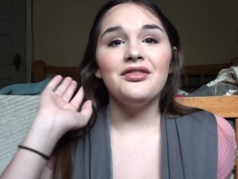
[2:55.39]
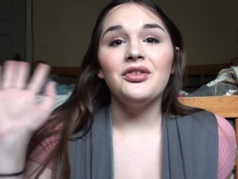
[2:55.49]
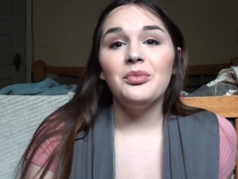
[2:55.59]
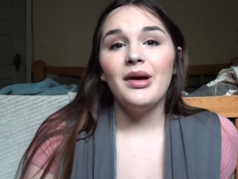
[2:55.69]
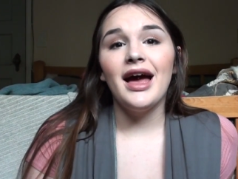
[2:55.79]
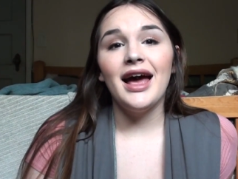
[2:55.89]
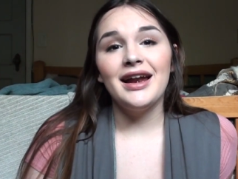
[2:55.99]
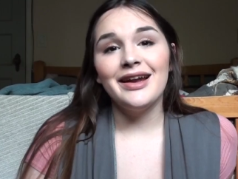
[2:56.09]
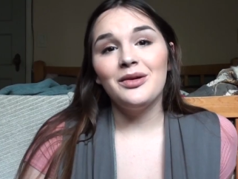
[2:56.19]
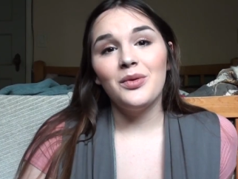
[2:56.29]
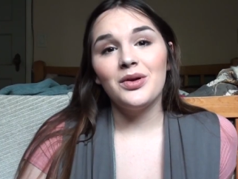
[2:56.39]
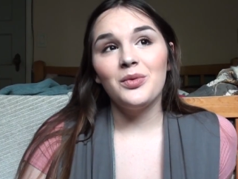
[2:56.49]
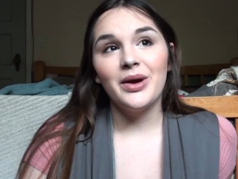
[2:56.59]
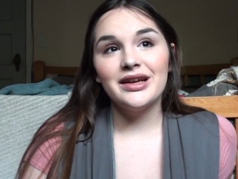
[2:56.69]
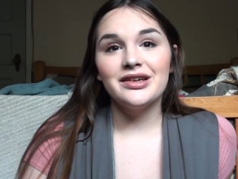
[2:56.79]
I feel bad. I don't want to
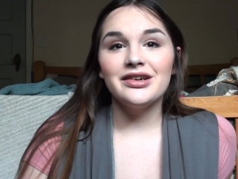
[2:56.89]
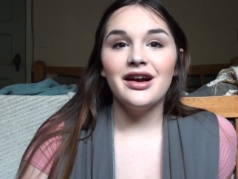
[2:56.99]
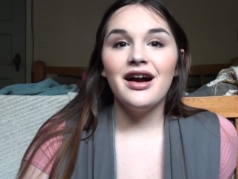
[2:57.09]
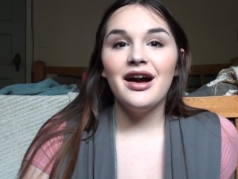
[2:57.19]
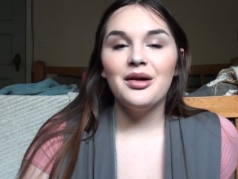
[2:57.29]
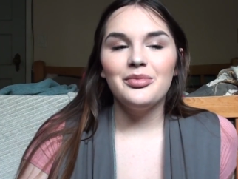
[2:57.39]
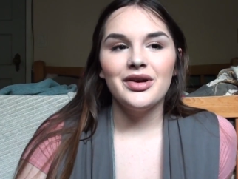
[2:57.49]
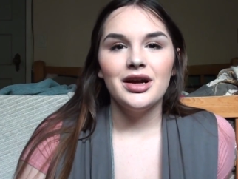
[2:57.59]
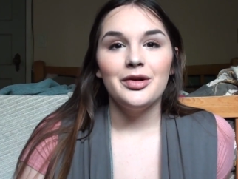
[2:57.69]
wake her up.